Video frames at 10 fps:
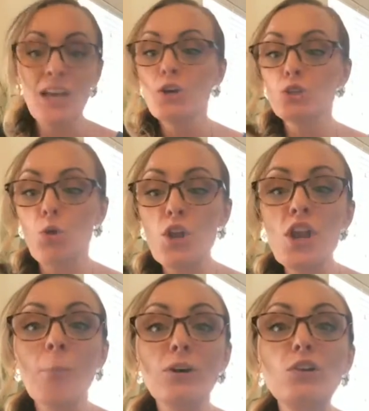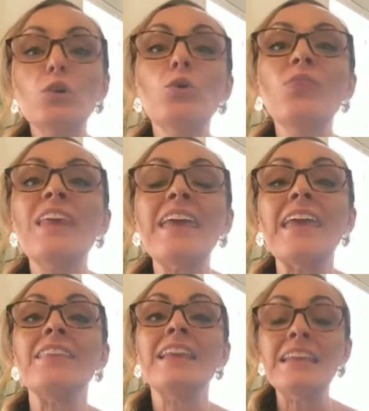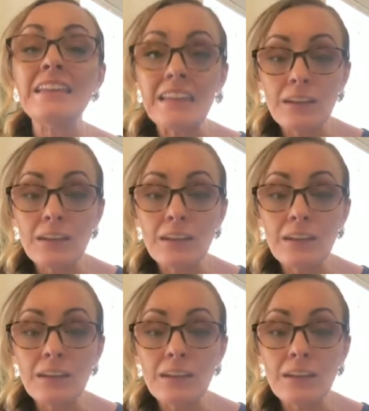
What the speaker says: So the number 2 thing that you need